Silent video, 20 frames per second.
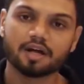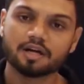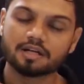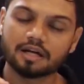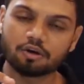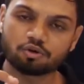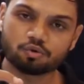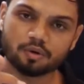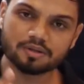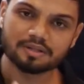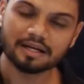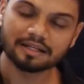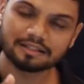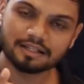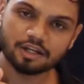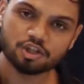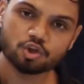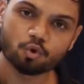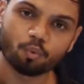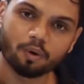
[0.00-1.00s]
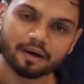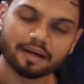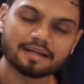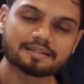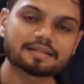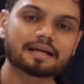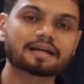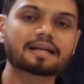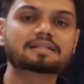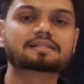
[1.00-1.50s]
Now, students, I'll teach you what
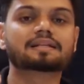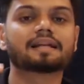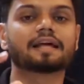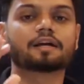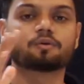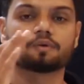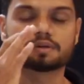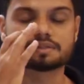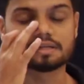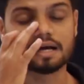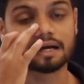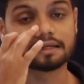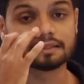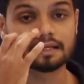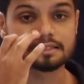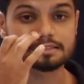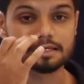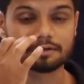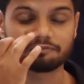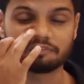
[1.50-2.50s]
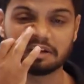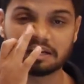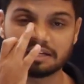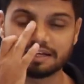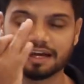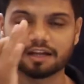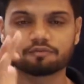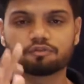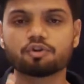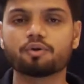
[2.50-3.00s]
exactly is glycolysis. Understand very
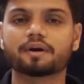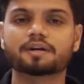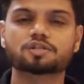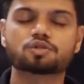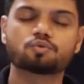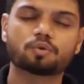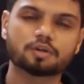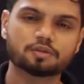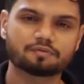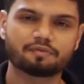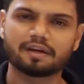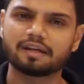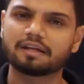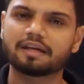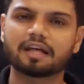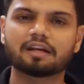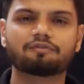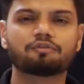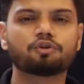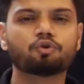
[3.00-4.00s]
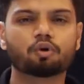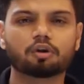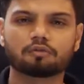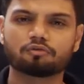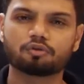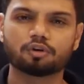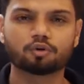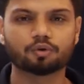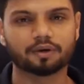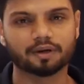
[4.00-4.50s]
carefully, students. Very carefully, all of you
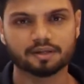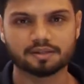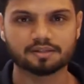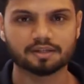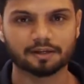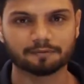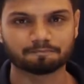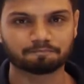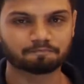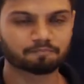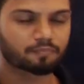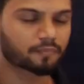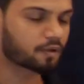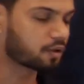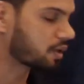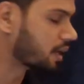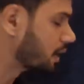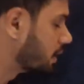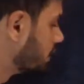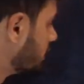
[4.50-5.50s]
need to understand. Okay.